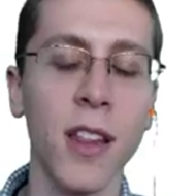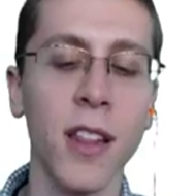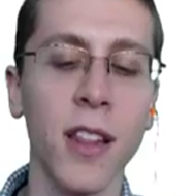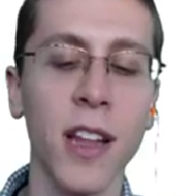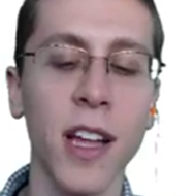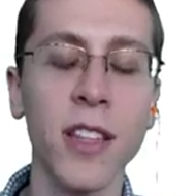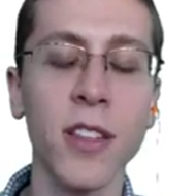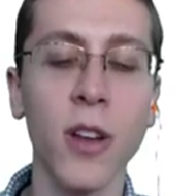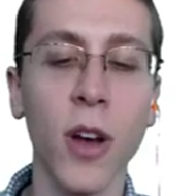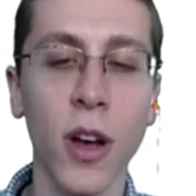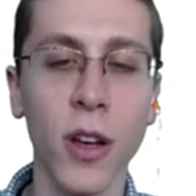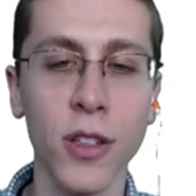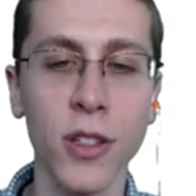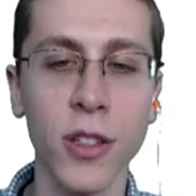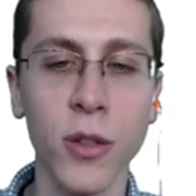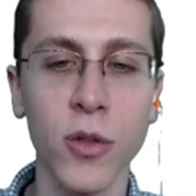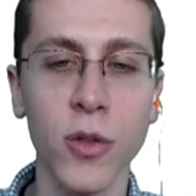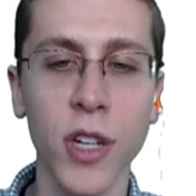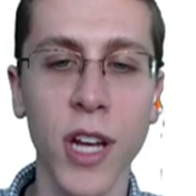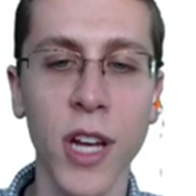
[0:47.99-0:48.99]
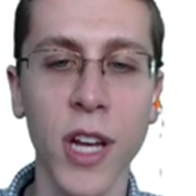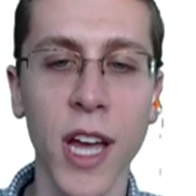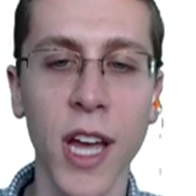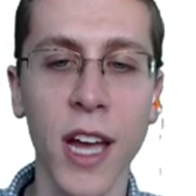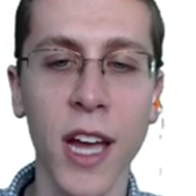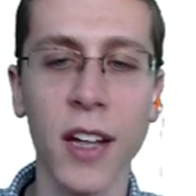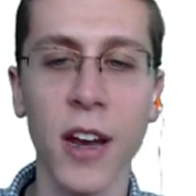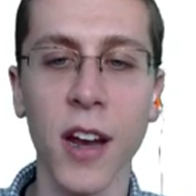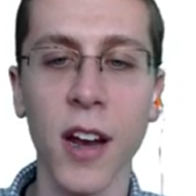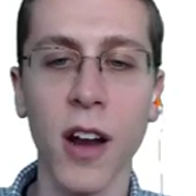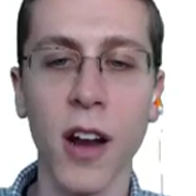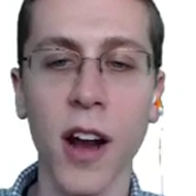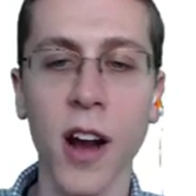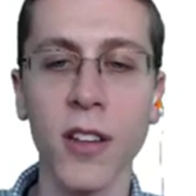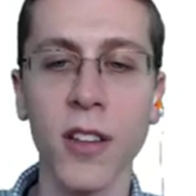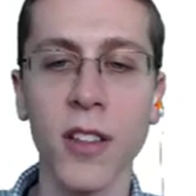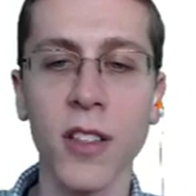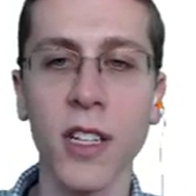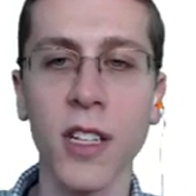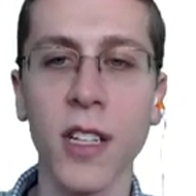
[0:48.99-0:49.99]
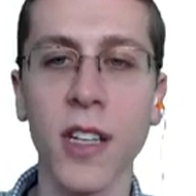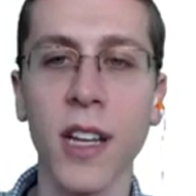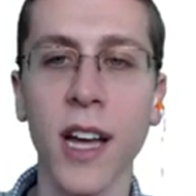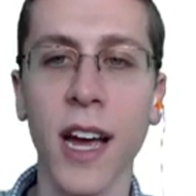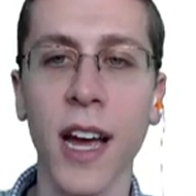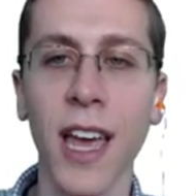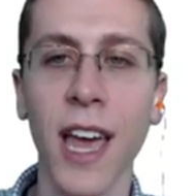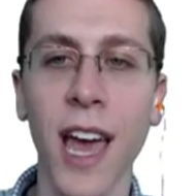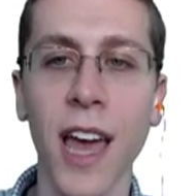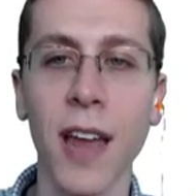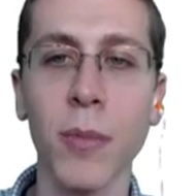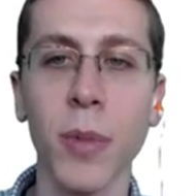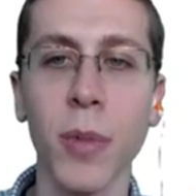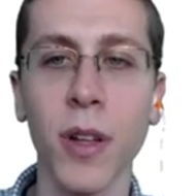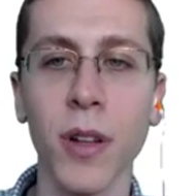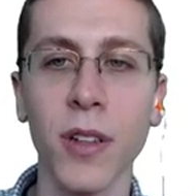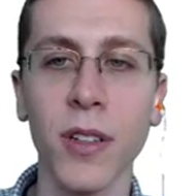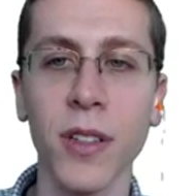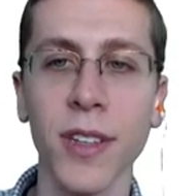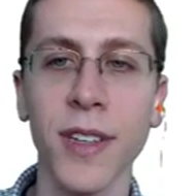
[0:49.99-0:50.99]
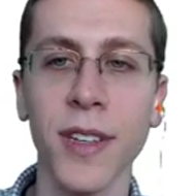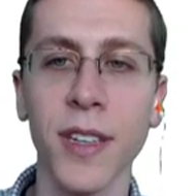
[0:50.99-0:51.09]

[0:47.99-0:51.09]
Let's also check that rc.canBuild.